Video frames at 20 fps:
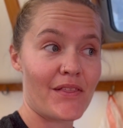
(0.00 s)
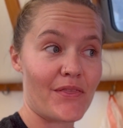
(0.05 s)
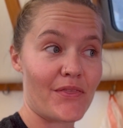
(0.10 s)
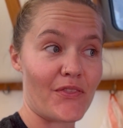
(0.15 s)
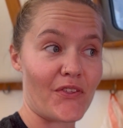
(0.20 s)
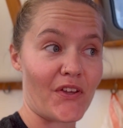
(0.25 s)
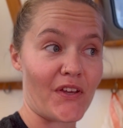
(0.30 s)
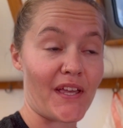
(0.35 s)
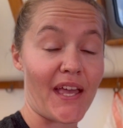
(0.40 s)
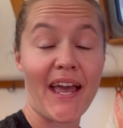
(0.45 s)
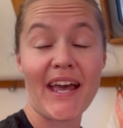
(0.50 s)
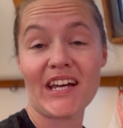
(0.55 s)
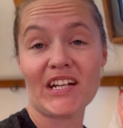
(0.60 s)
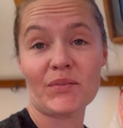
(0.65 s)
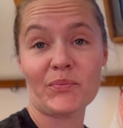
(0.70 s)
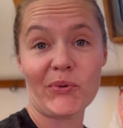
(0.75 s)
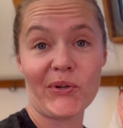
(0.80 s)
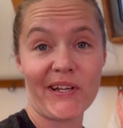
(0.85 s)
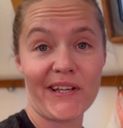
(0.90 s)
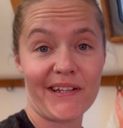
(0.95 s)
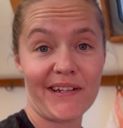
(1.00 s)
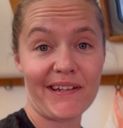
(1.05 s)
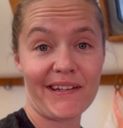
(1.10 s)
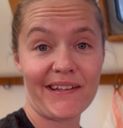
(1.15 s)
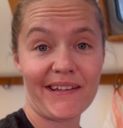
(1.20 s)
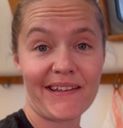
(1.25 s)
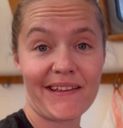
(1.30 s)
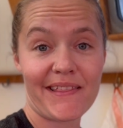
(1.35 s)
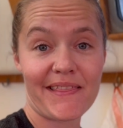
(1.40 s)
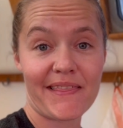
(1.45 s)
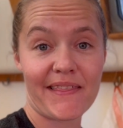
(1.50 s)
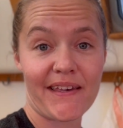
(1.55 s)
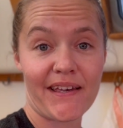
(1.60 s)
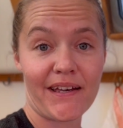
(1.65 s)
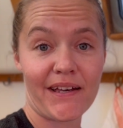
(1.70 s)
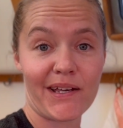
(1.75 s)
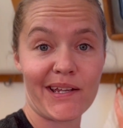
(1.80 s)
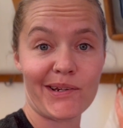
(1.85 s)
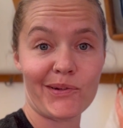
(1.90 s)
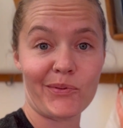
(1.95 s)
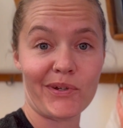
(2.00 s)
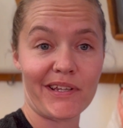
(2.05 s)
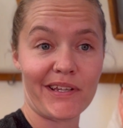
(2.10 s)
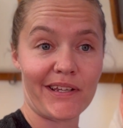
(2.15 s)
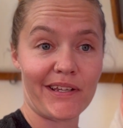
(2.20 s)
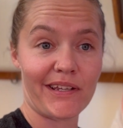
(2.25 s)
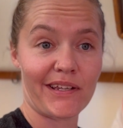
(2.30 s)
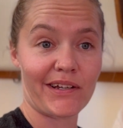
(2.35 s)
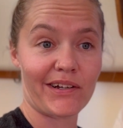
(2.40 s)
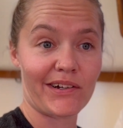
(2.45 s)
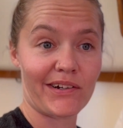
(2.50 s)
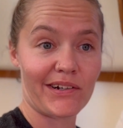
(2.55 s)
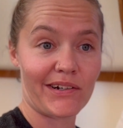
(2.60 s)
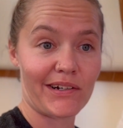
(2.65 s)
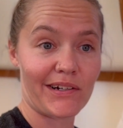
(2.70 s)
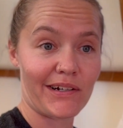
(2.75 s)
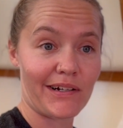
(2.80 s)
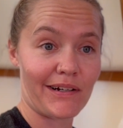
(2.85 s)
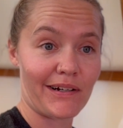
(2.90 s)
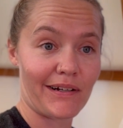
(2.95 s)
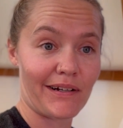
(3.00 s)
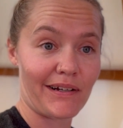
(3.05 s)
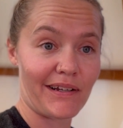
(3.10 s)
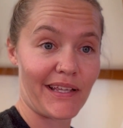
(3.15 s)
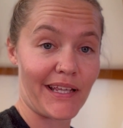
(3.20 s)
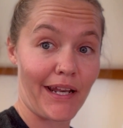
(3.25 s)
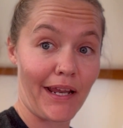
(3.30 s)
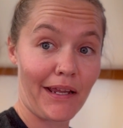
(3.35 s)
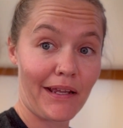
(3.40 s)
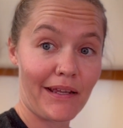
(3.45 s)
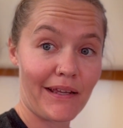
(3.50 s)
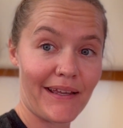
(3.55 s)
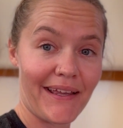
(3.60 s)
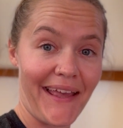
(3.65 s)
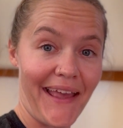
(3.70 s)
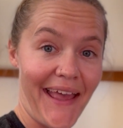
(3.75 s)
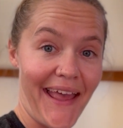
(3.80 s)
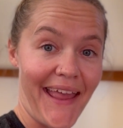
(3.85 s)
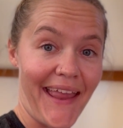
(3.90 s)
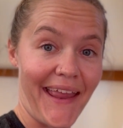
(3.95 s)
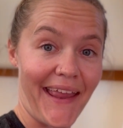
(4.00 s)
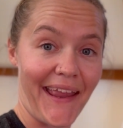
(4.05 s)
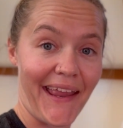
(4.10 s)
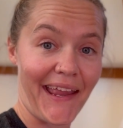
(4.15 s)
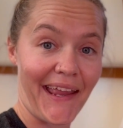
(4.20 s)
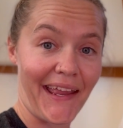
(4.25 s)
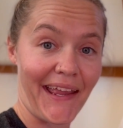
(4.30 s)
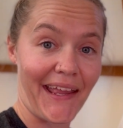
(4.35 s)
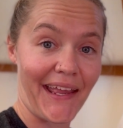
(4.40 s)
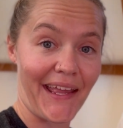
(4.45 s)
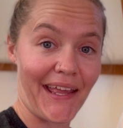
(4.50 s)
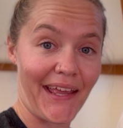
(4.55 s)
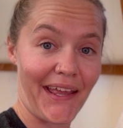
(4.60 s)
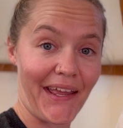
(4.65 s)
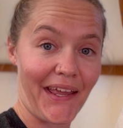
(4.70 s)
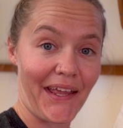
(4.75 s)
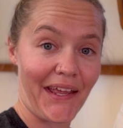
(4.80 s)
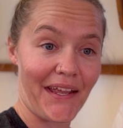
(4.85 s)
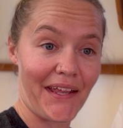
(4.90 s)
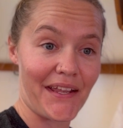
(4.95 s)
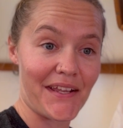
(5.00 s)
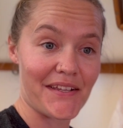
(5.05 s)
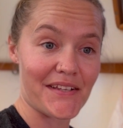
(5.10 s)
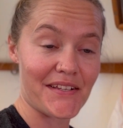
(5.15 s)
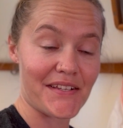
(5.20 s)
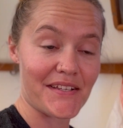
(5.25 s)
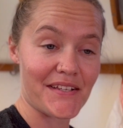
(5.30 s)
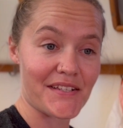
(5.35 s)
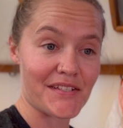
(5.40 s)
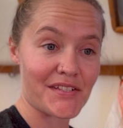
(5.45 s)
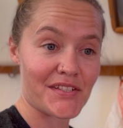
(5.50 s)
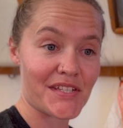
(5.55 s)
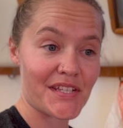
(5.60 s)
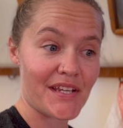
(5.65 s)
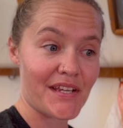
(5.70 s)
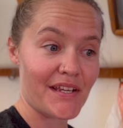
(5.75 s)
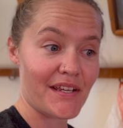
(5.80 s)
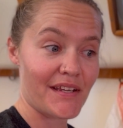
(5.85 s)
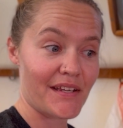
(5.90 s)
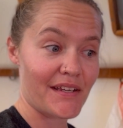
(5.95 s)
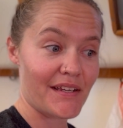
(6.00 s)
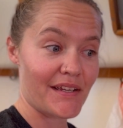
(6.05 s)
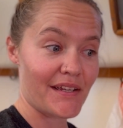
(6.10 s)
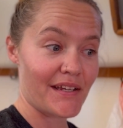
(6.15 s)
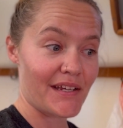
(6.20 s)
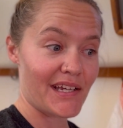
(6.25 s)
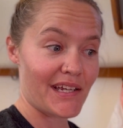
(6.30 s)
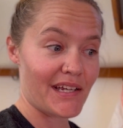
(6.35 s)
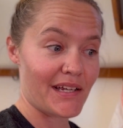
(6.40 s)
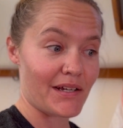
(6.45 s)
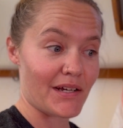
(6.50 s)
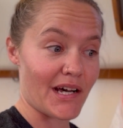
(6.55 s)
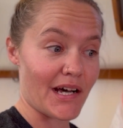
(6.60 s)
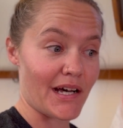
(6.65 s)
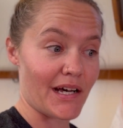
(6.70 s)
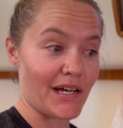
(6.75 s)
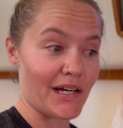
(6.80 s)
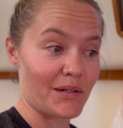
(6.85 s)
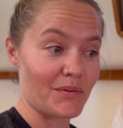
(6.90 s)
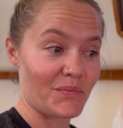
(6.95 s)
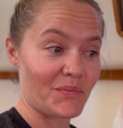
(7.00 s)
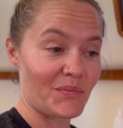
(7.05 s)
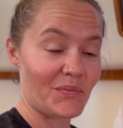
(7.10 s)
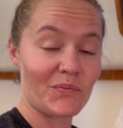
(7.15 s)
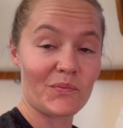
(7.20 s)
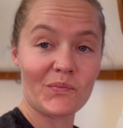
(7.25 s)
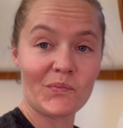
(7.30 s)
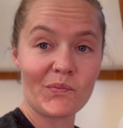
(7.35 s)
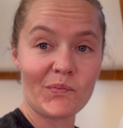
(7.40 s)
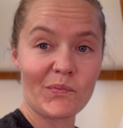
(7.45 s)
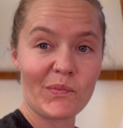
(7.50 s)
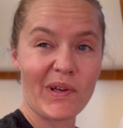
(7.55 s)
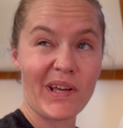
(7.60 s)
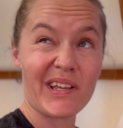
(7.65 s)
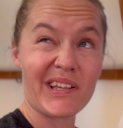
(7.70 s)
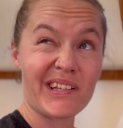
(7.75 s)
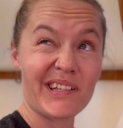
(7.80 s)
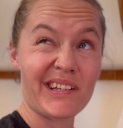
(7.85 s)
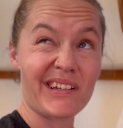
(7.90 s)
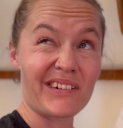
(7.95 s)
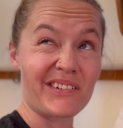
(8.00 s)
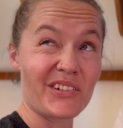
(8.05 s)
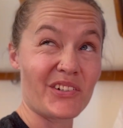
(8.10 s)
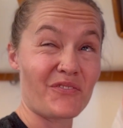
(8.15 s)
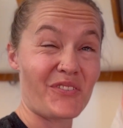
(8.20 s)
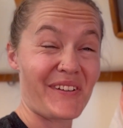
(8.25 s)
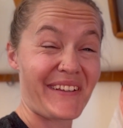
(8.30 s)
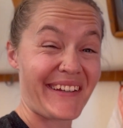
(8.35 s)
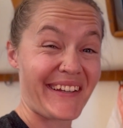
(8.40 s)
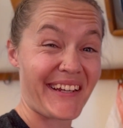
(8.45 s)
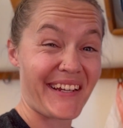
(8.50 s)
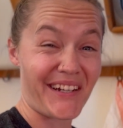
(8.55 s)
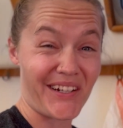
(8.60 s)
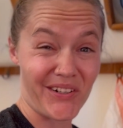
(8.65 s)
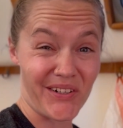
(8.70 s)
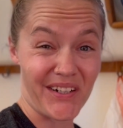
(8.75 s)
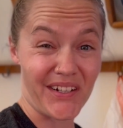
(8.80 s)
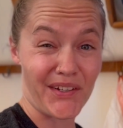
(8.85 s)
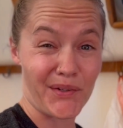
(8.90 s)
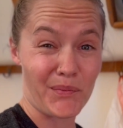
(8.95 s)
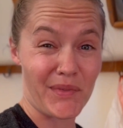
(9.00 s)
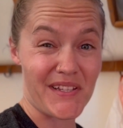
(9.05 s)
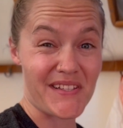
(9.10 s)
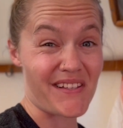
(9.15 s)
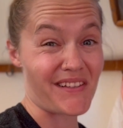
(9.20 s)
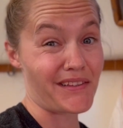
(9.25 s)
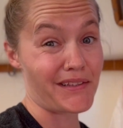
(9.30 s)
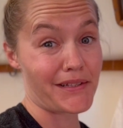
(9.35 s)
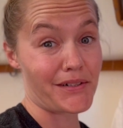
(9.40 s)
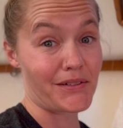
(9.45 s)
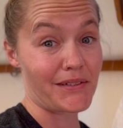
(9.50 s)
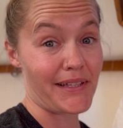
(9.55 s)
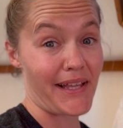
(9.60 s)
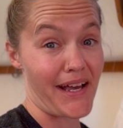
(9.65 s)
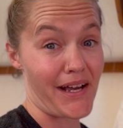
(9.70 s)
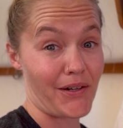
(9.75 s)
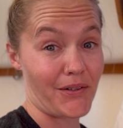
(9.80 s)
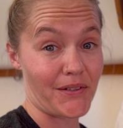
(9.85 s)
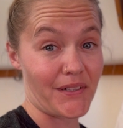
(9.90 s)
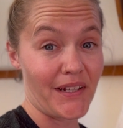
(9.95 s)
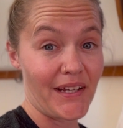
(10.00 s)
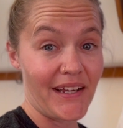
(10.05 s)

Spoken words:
the catamaran that we are getting, and I don't know if you can hear him, it's a little loud.